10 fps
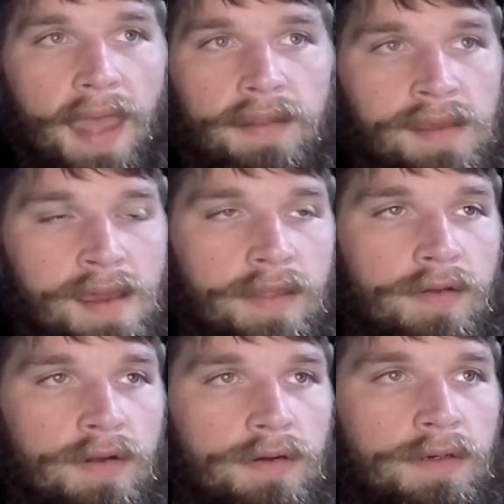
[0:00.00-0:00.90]
and the
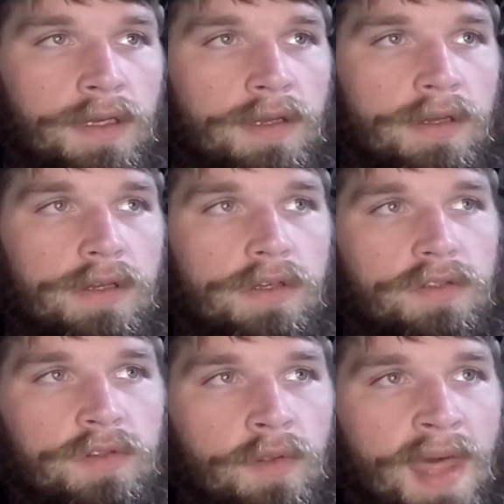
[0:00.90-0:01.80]
other.
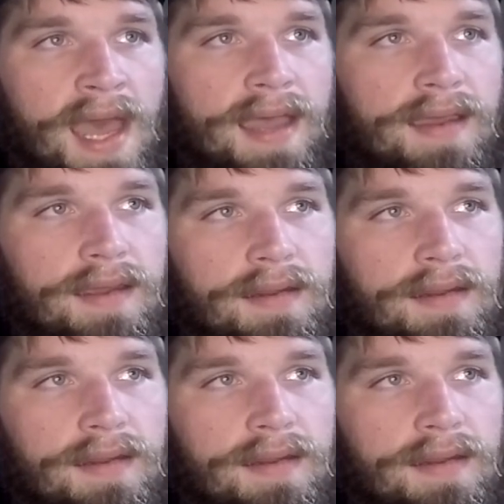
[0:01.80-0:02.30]
So that,